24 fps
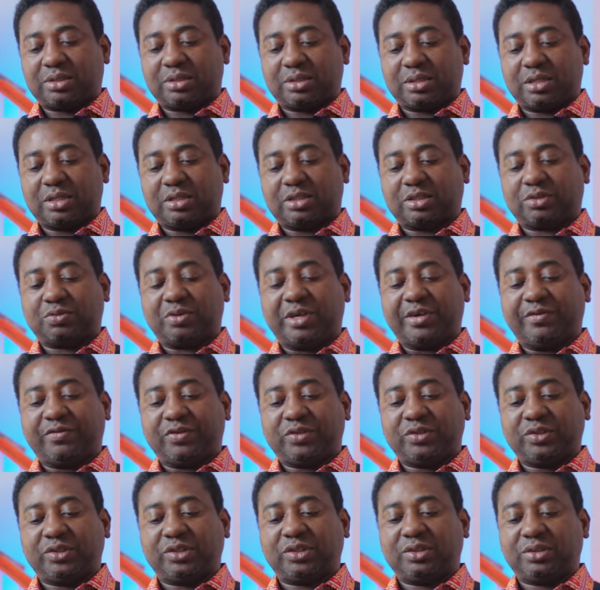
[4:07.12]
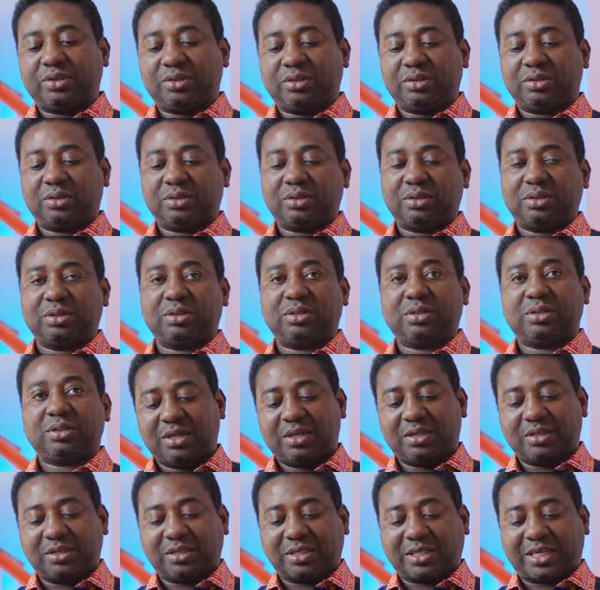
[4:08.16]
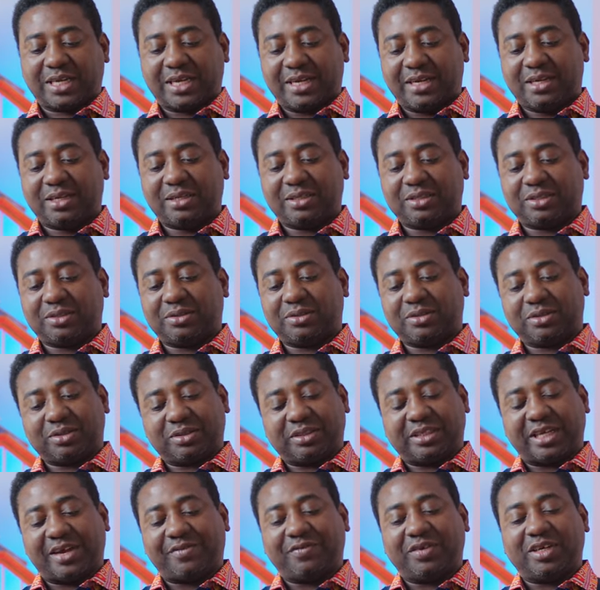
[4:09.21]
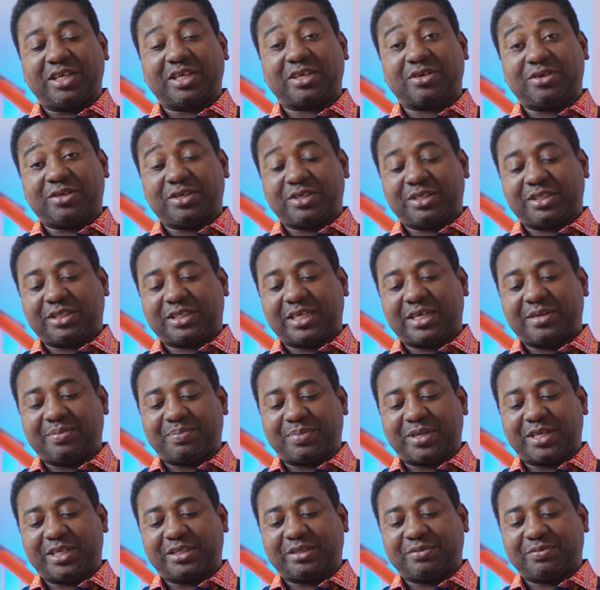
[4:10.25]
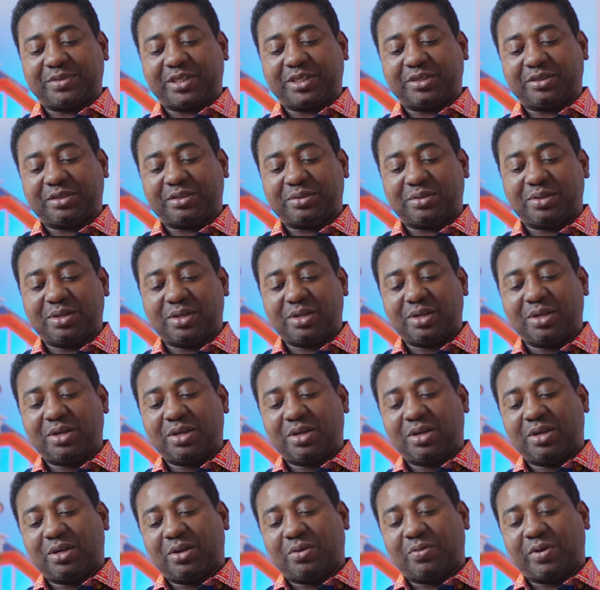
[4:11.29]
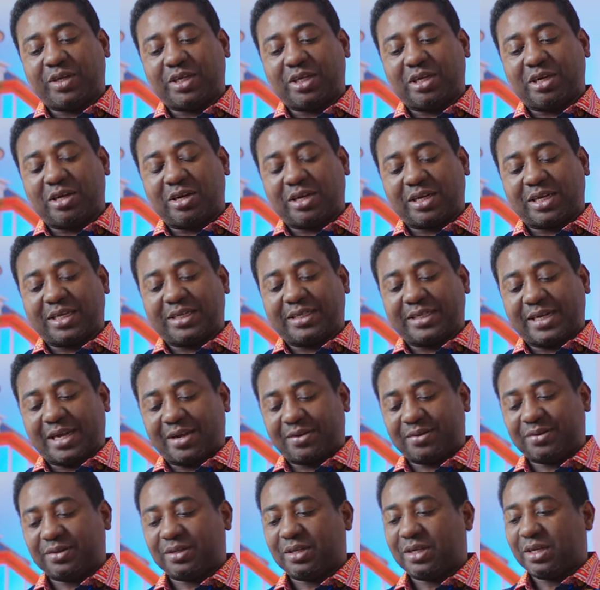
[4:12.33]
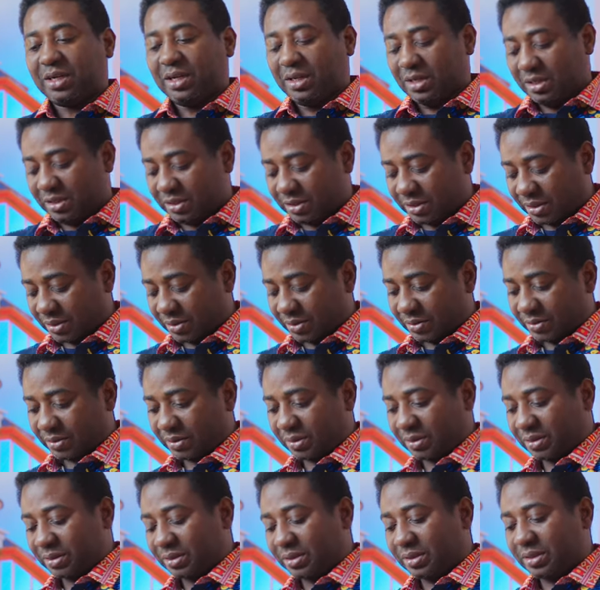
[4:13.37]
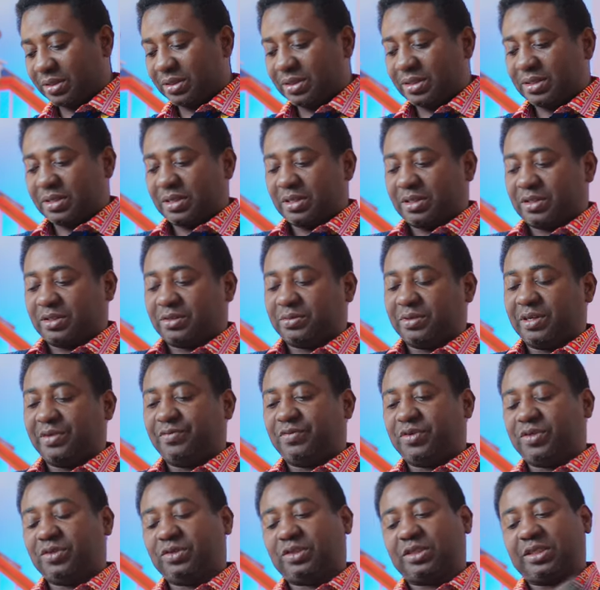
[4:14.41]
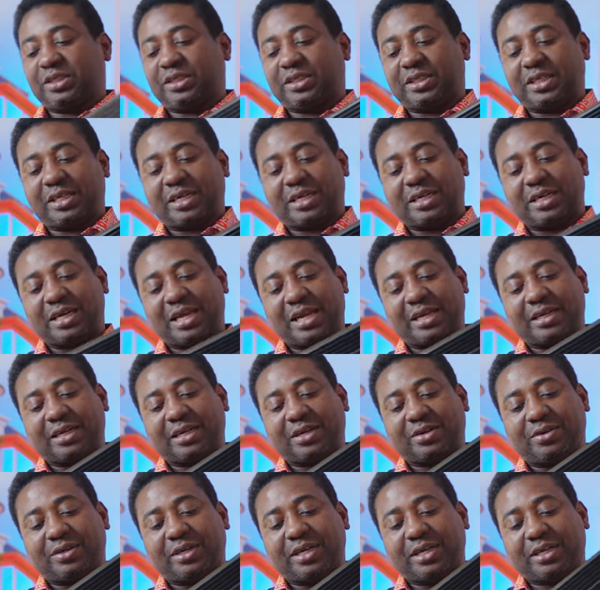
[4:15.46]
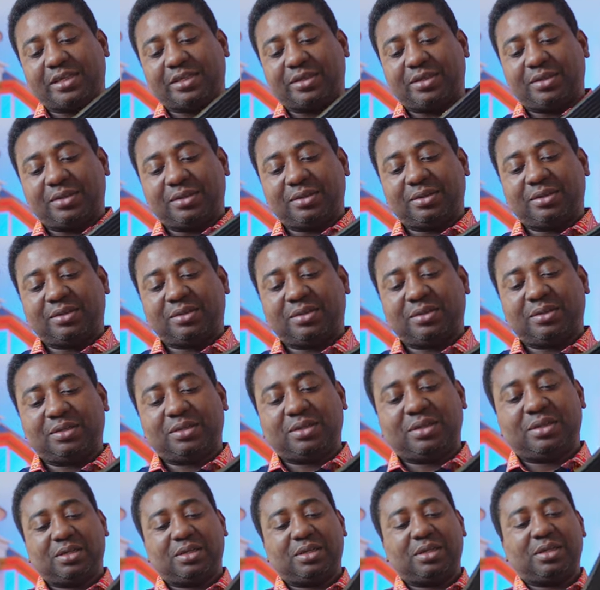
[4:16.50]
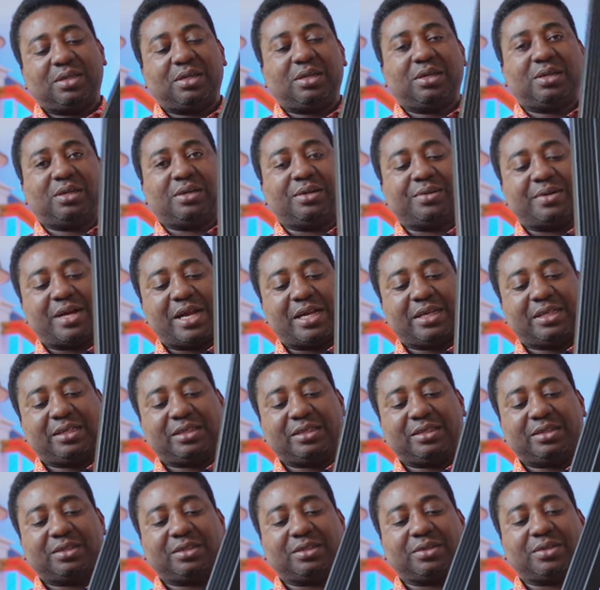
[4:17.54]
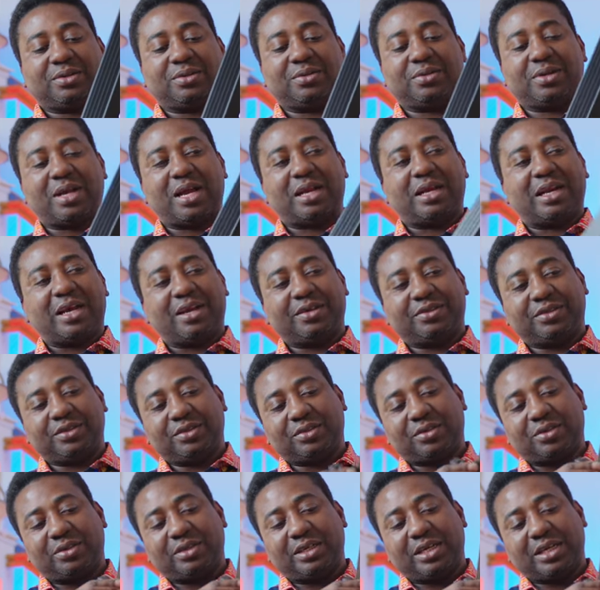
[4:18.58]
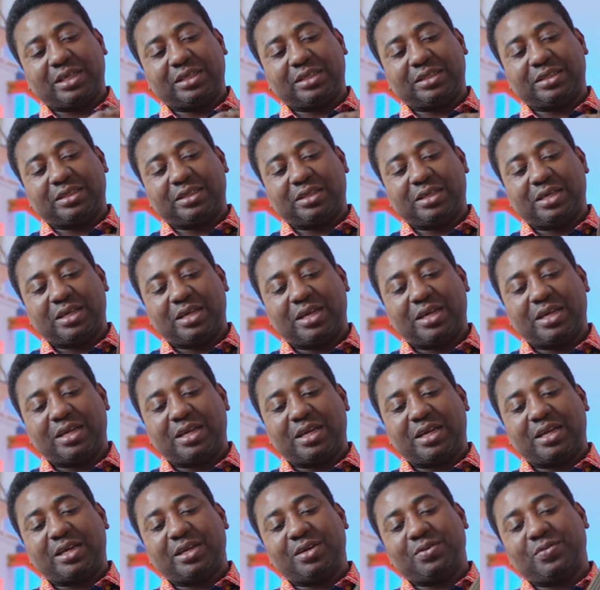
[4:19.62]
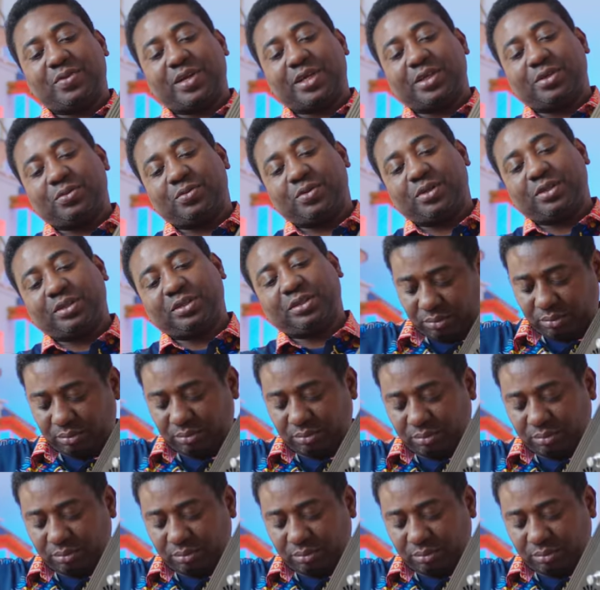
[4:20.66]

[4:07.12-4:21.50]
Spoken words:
It swivels, okay, so it's definitely gonna stay in place when you lock it down. So it swivels, is the like a connector, all right? So it allows you to connect any way you want.